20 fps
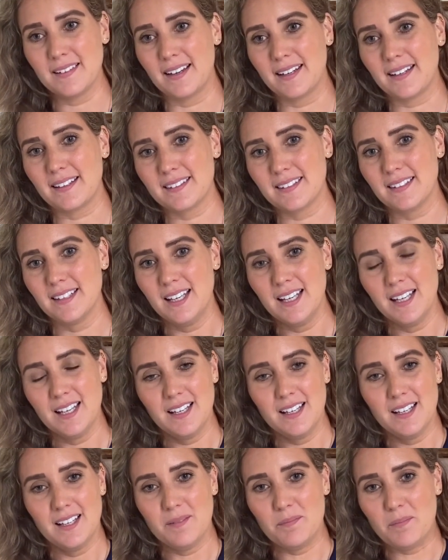like
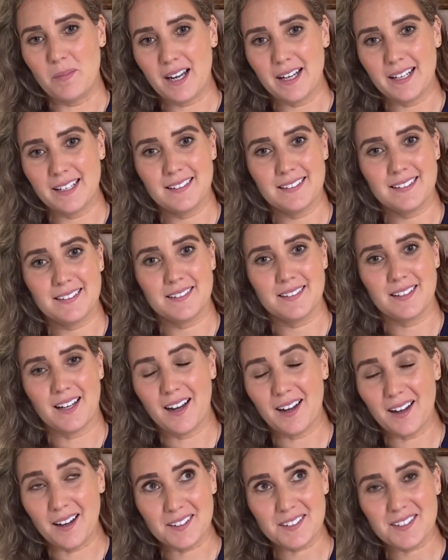mind,
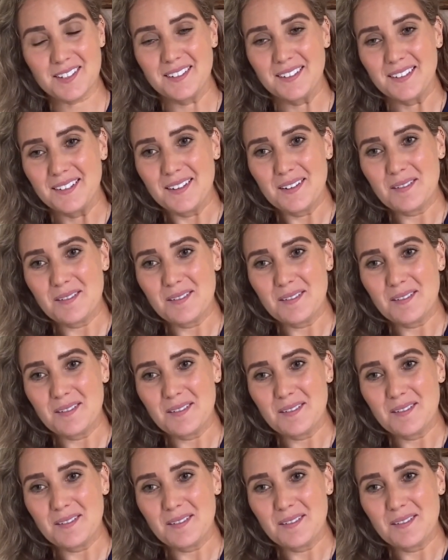heart,